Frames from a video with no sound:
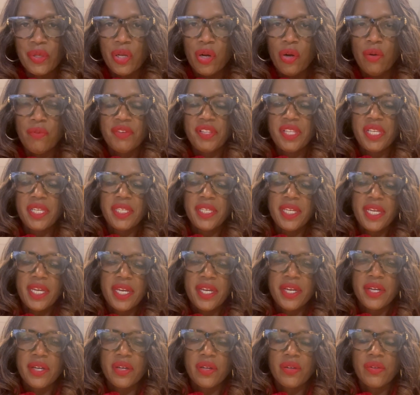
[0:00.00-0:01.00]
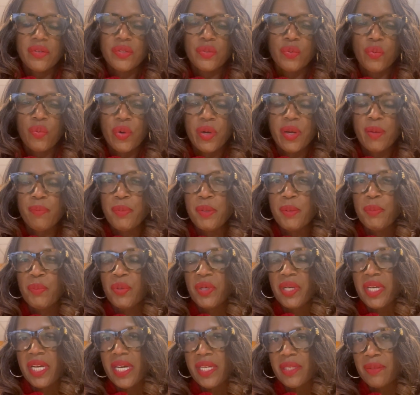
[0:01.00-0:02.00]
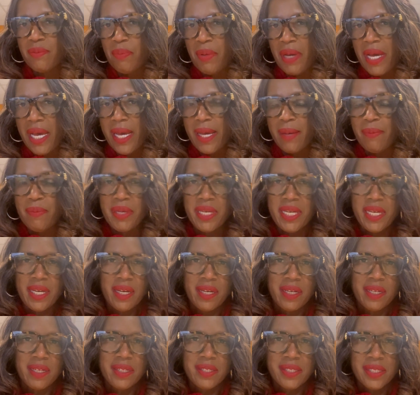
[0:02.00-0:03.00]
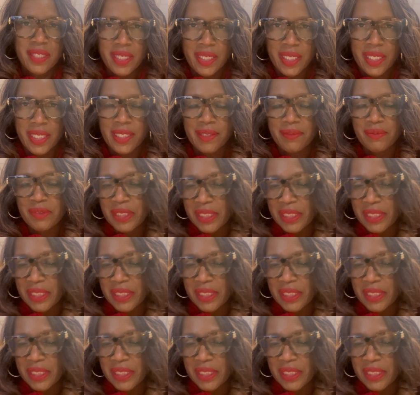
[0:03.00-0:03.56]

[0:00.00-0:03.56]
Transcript: over the years where people couldn't pay because of